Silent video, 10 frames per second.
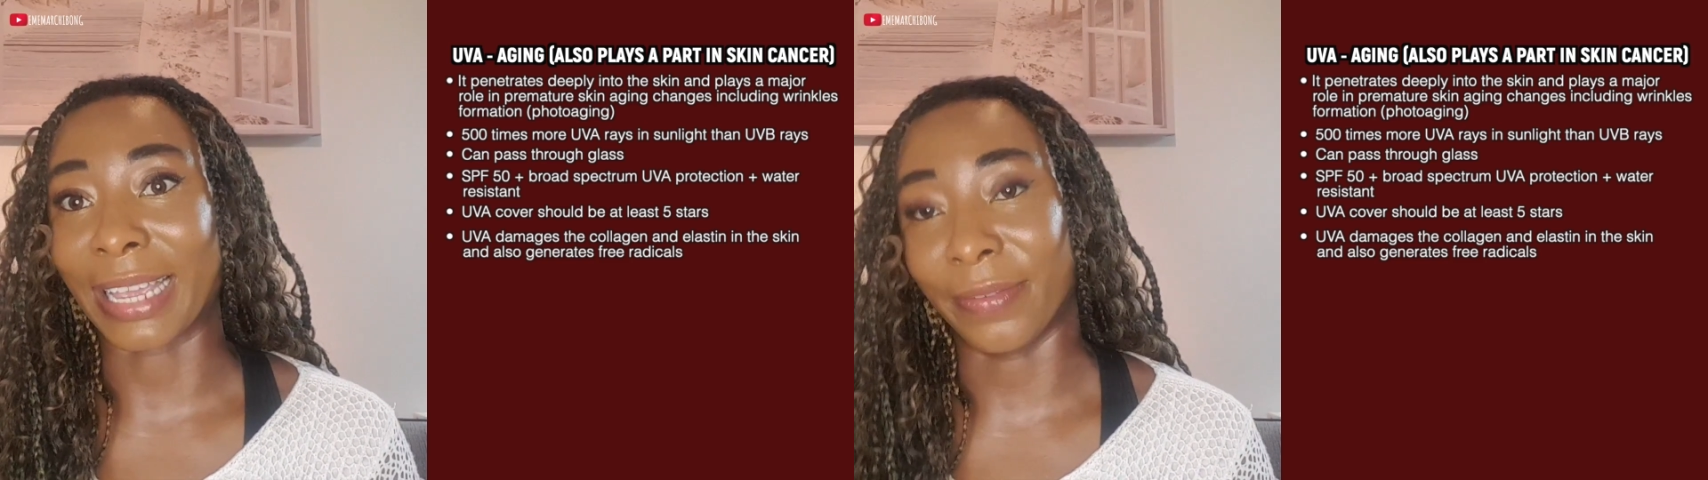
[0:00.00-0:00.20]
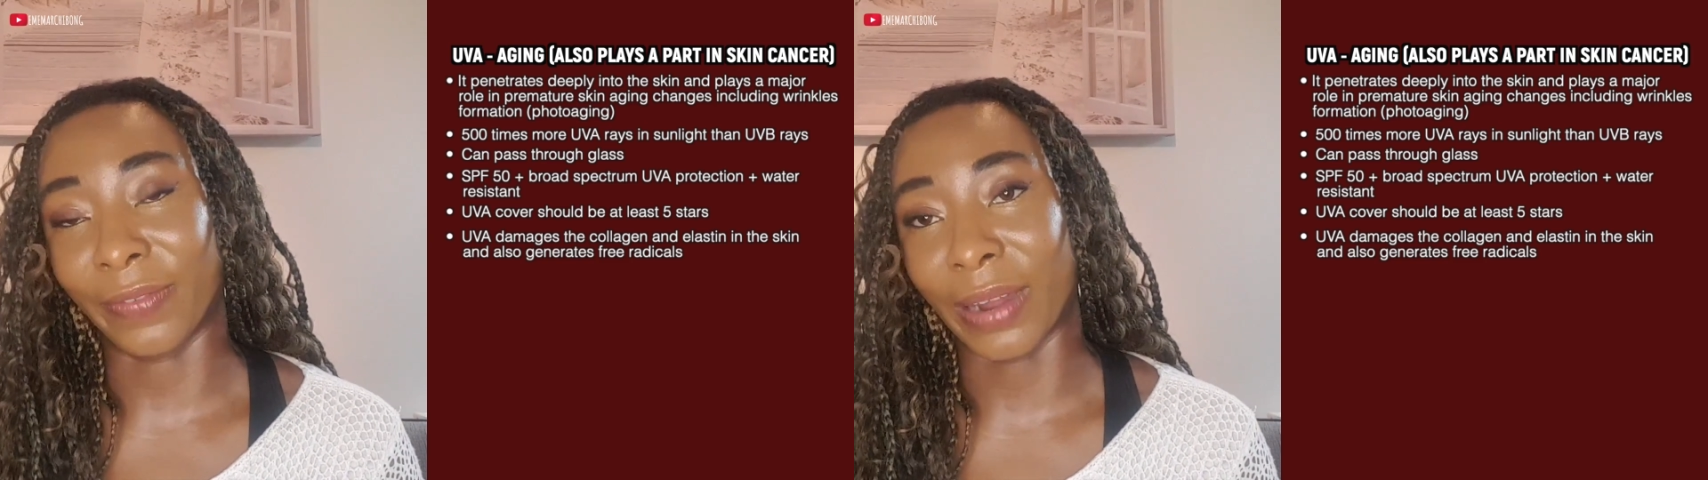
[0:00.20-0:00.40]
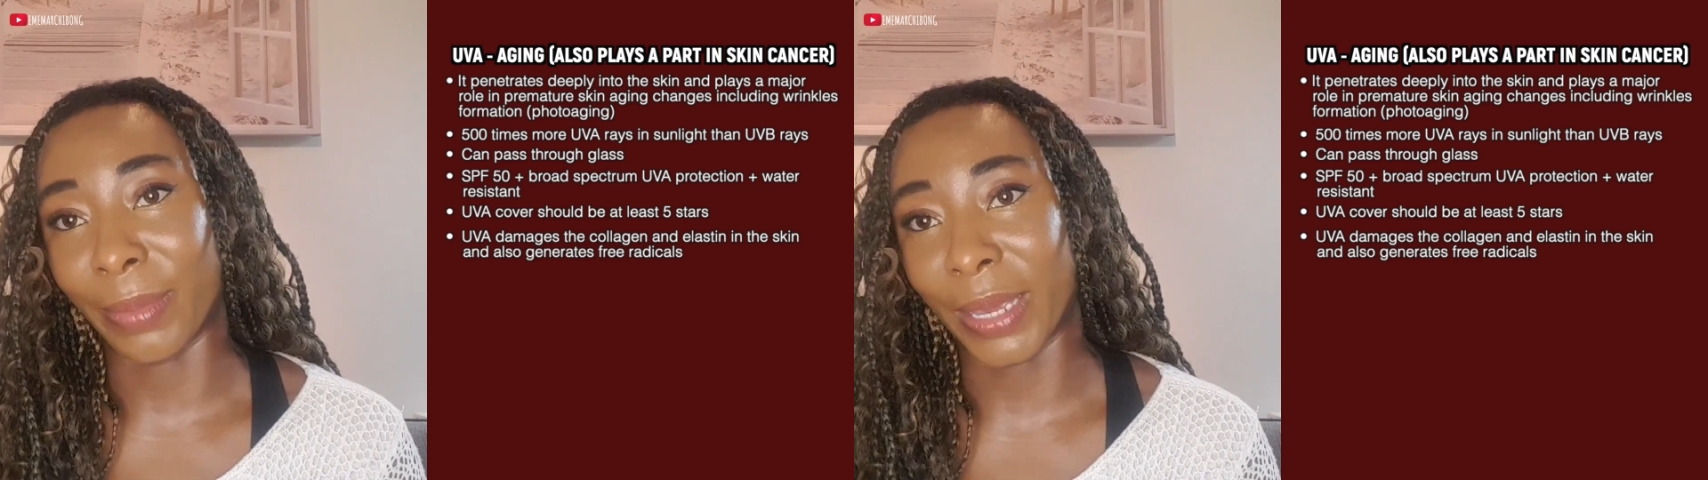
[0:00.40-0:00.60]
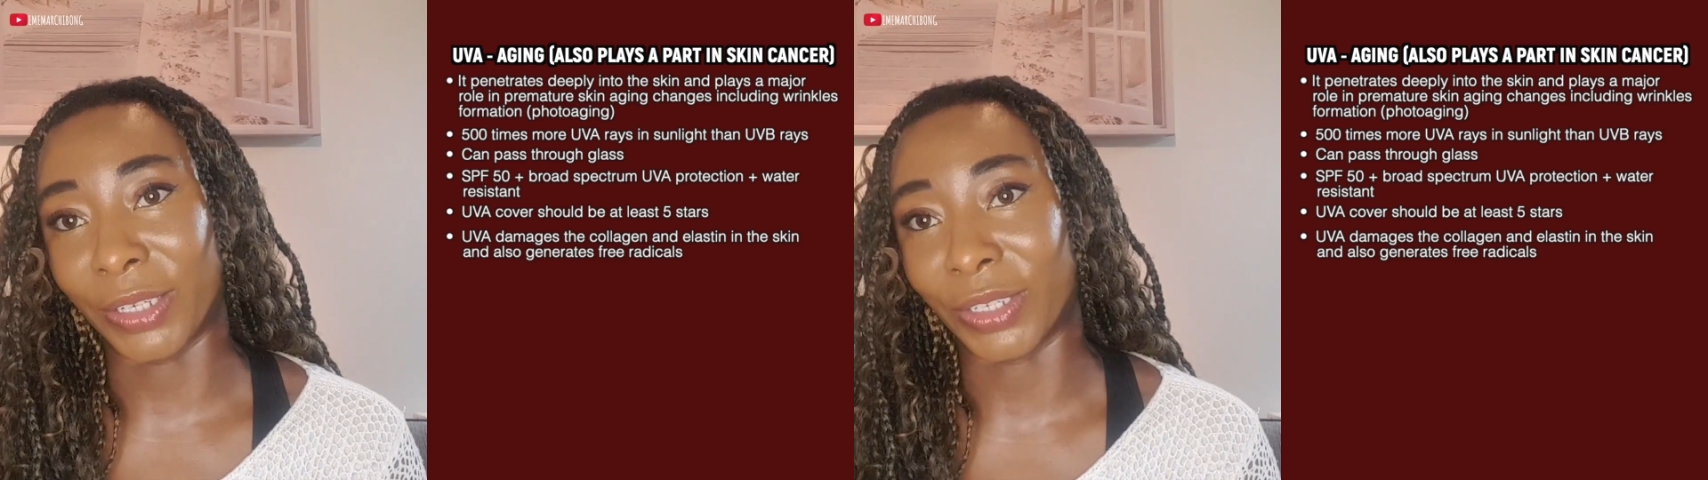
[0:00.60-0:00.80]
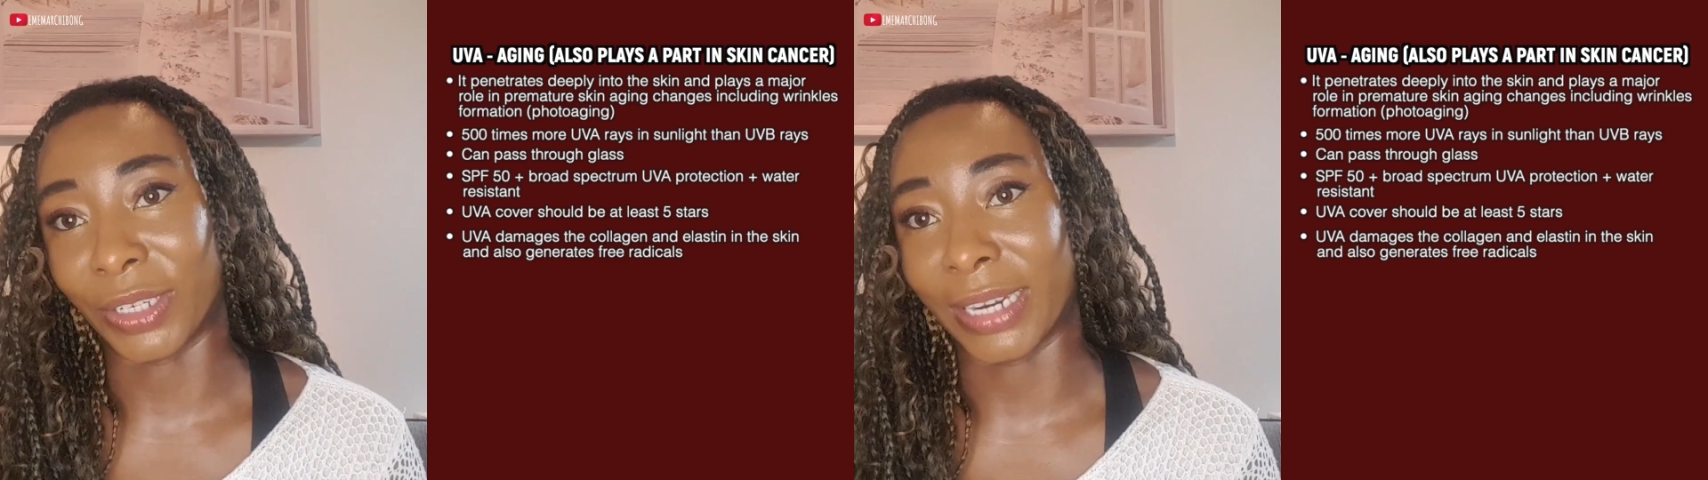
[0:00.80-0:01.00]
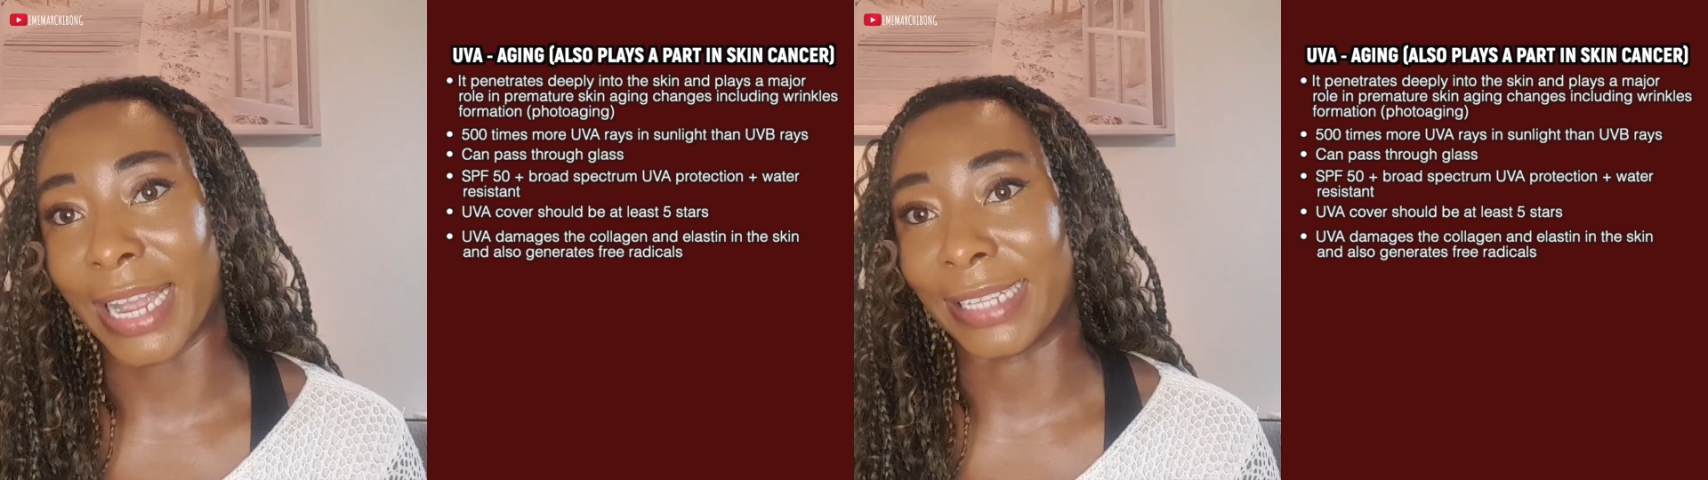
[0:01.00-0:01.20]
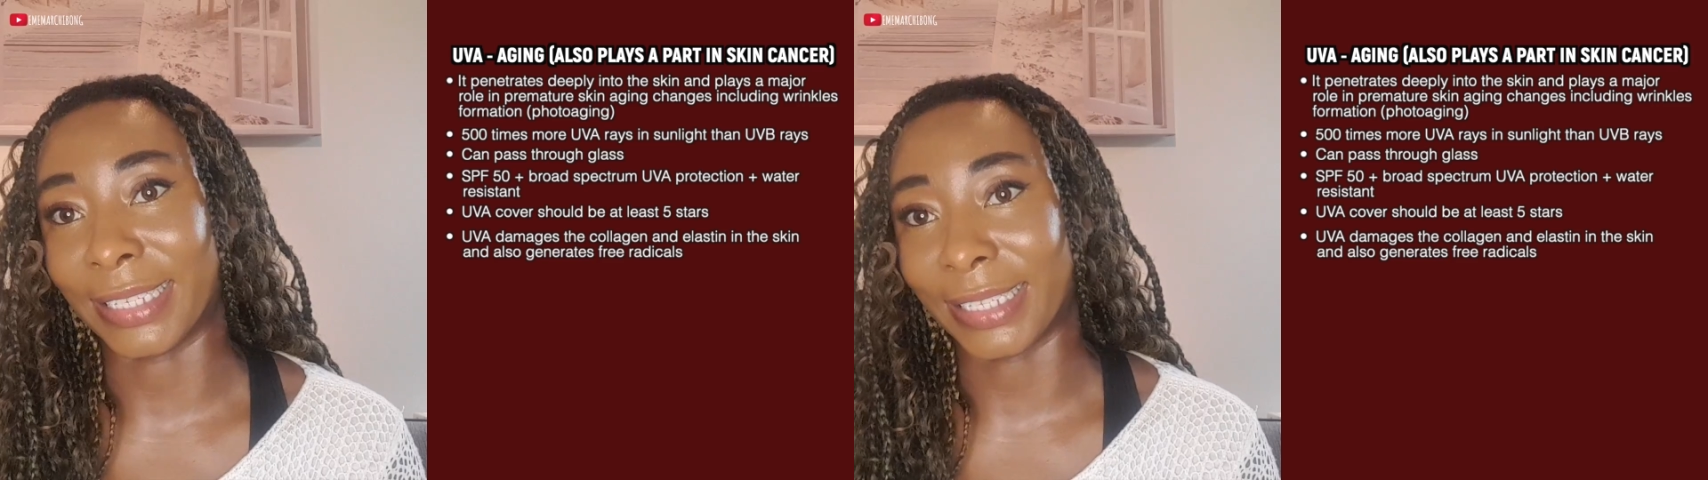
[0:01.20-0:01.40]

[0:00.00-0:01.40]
inflammation and